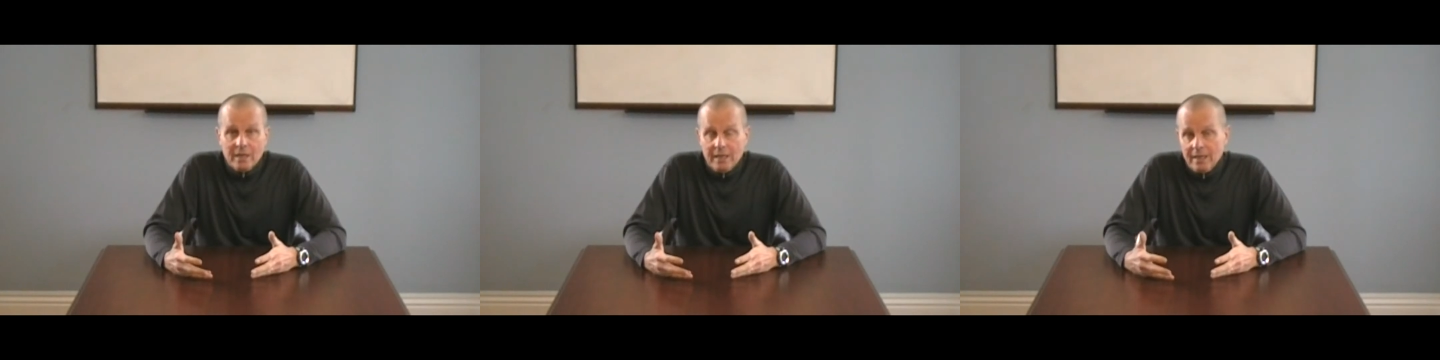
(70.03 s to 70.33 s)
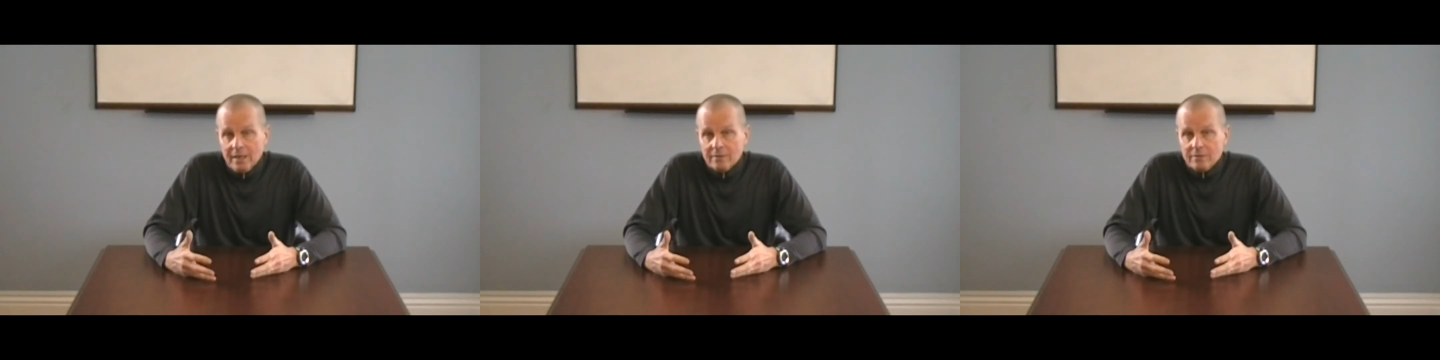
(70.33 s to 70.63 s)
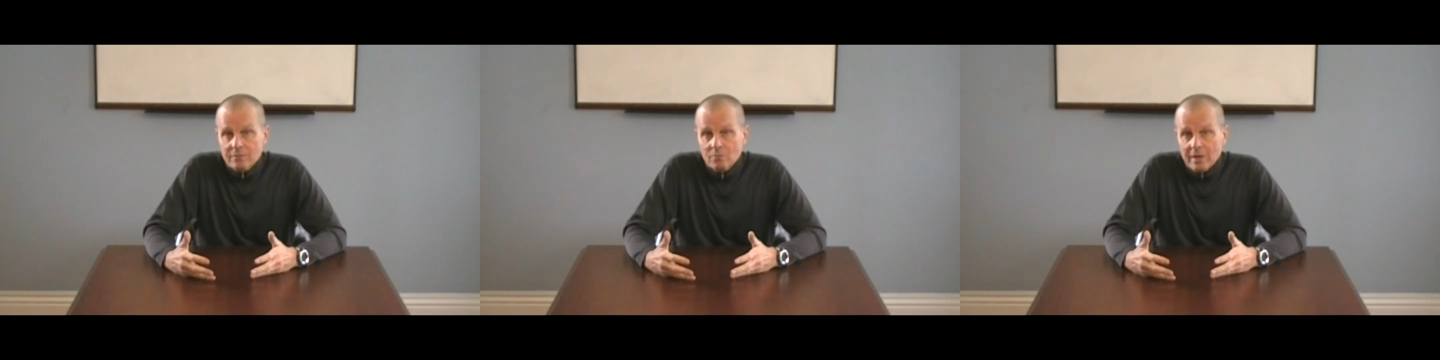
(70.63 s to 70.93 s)

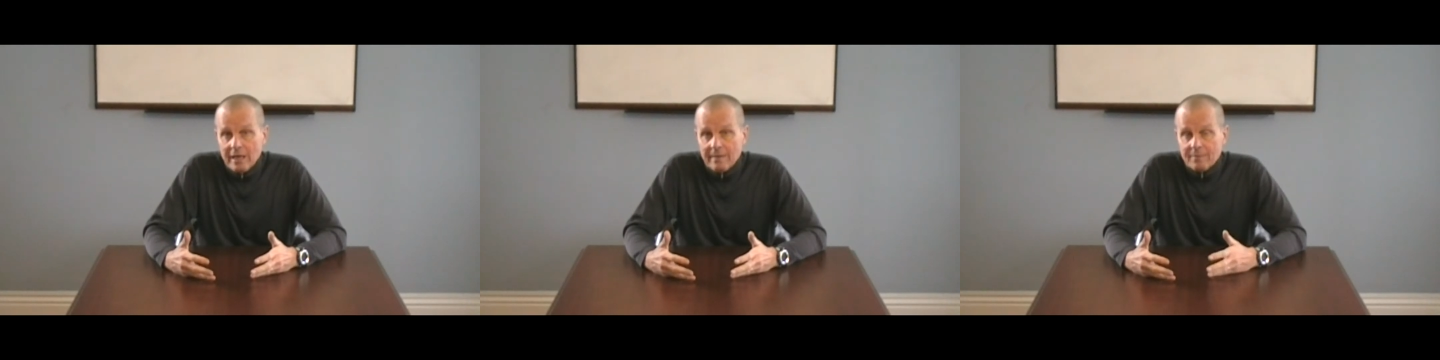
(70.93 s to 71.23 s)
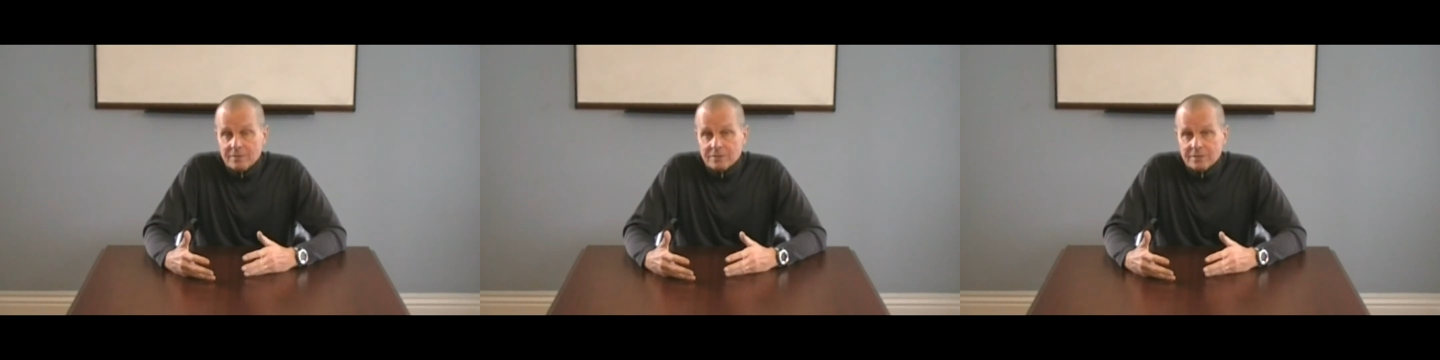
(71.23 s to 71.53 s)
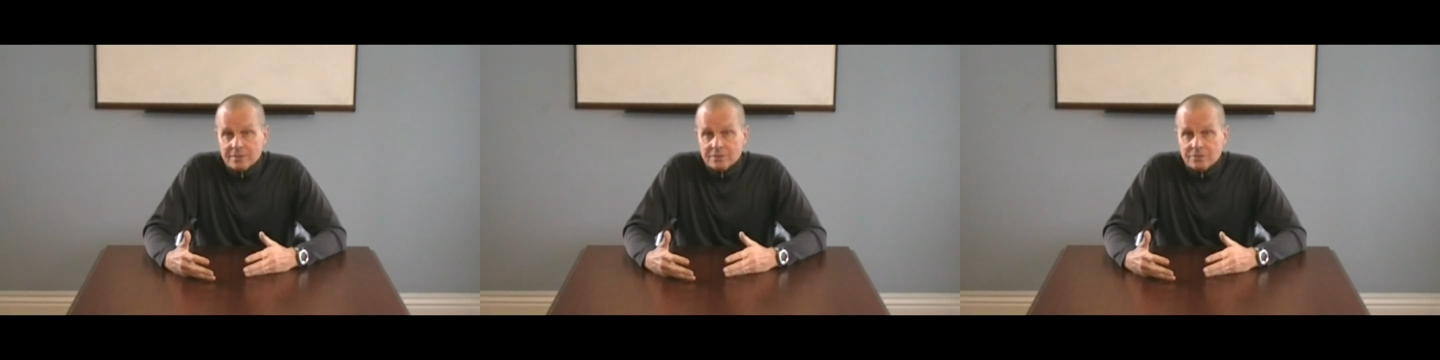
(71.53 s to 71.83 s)
And what happens
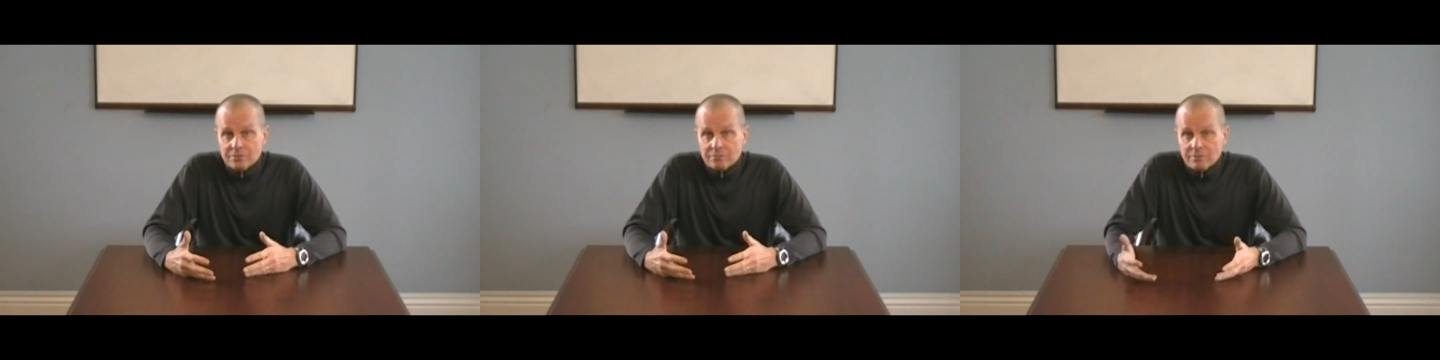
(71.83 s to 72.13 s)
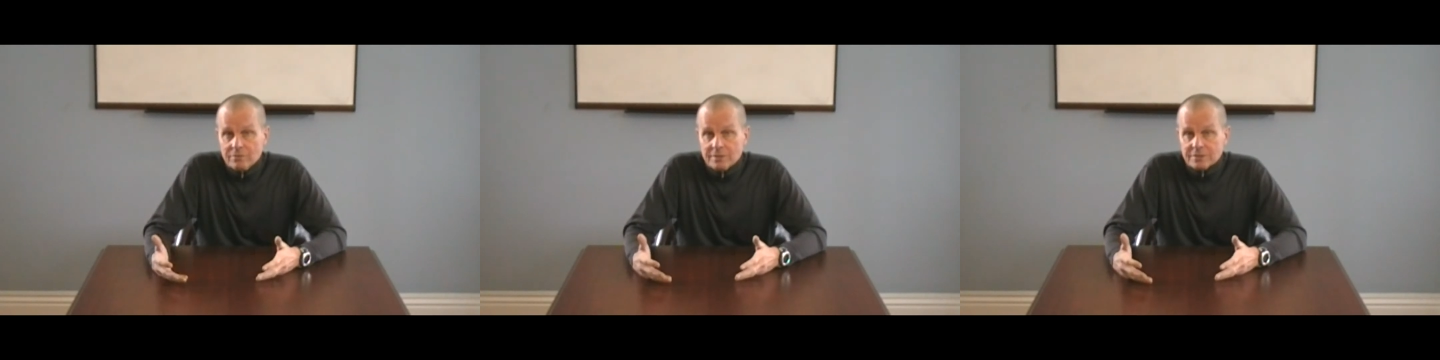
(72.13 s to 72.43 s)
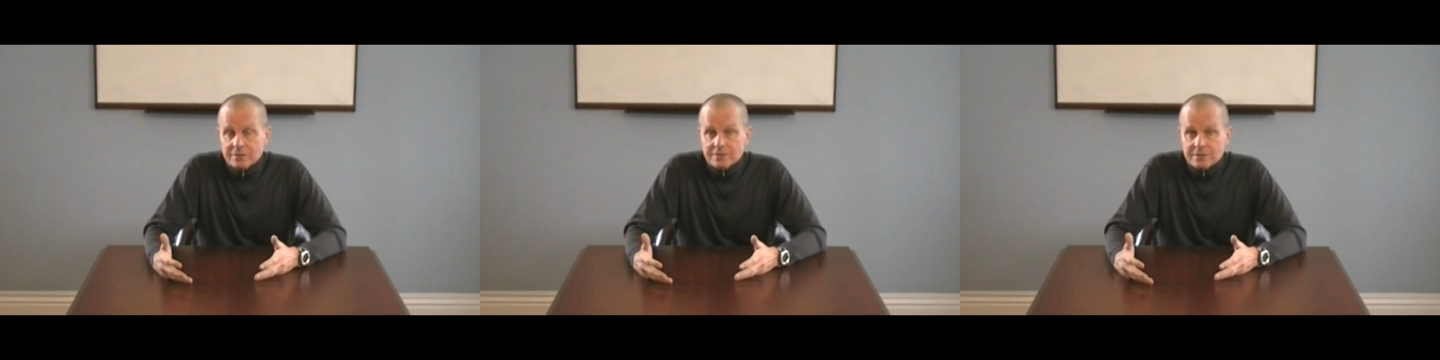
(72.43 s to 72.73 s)
is your throw
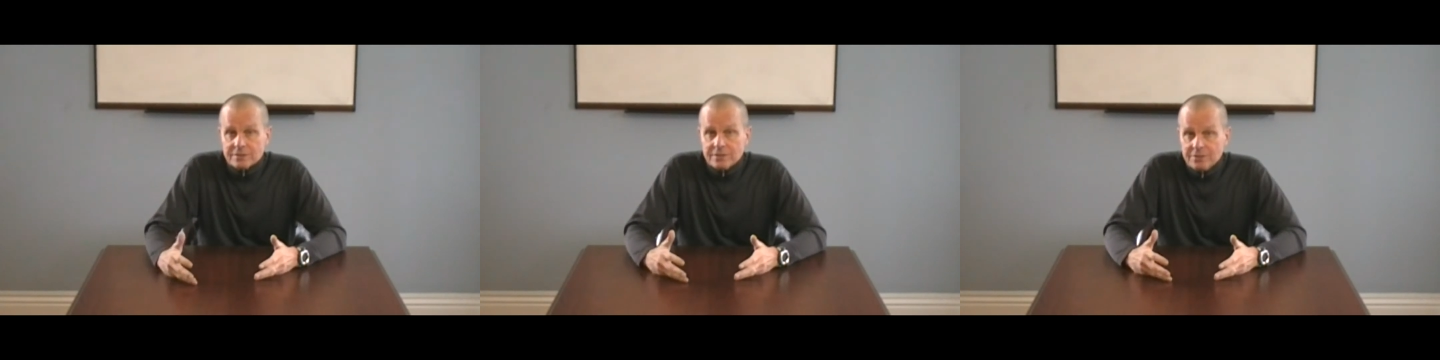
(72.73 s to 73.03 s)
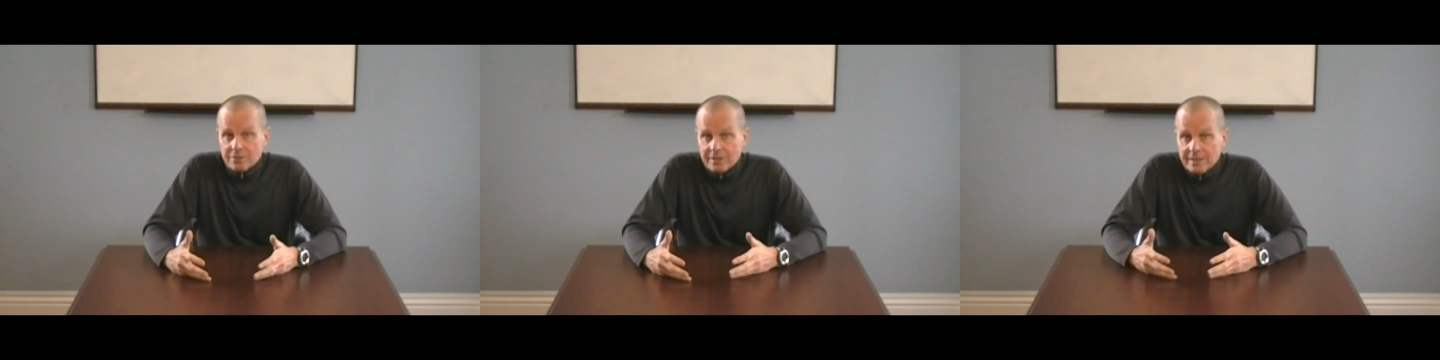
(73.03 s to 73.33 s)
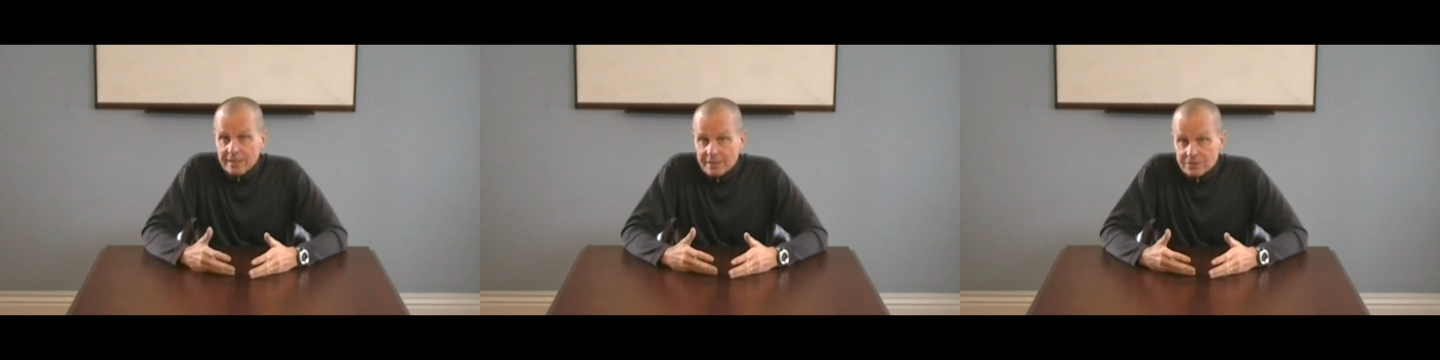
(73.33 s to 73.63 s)
distances and your
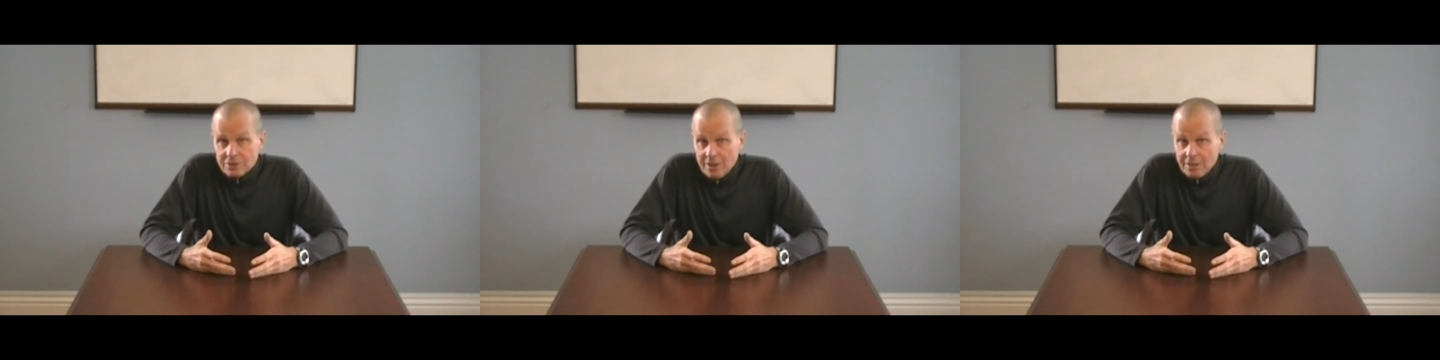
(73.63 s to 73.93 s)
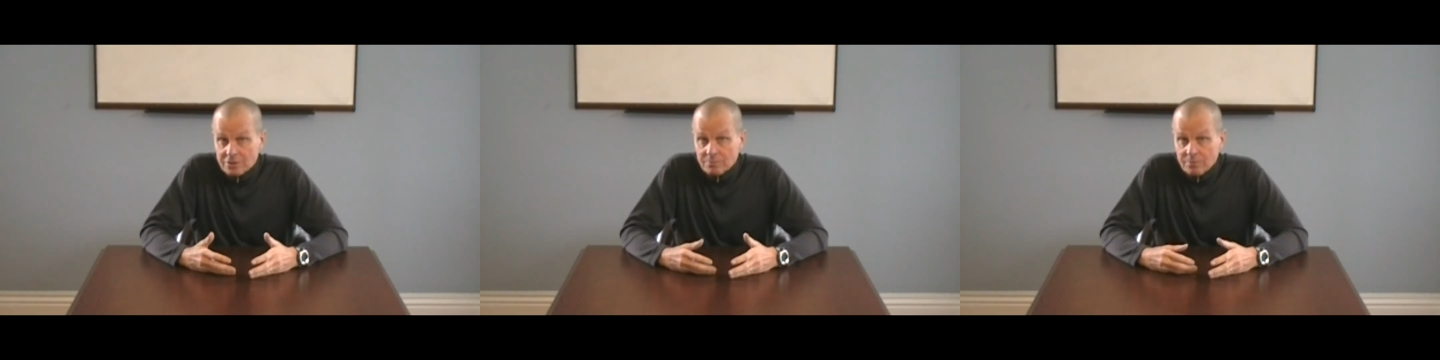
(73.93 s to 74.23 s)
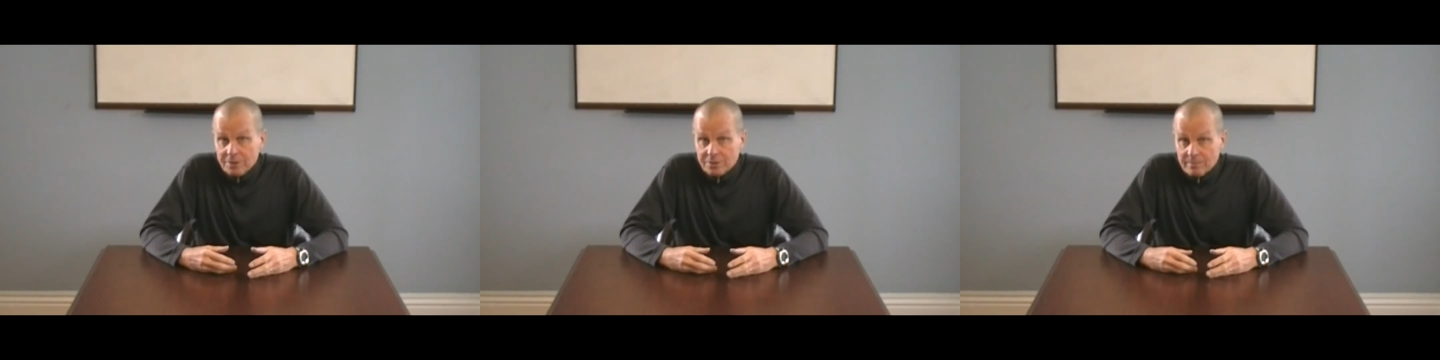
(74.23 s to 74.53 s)
kinetics change
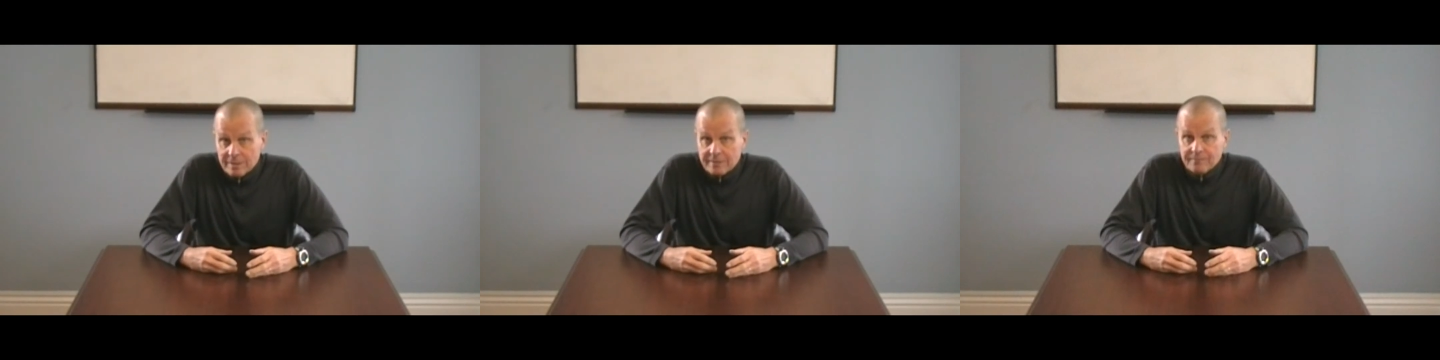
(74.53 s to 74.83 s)
appreciably.